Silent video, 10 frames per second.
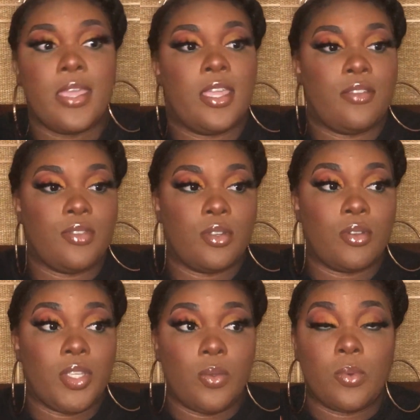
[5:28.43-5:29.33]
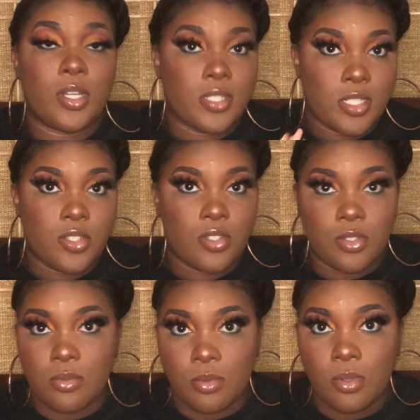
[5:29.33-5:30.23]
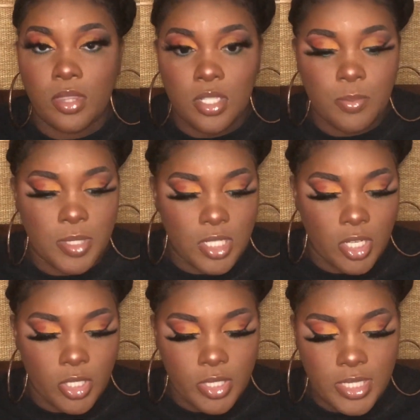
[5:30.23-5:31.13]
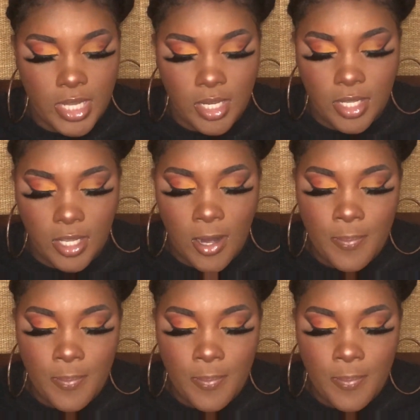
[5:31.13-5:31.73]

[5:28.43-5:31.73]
if you know you want us to do this particular technique.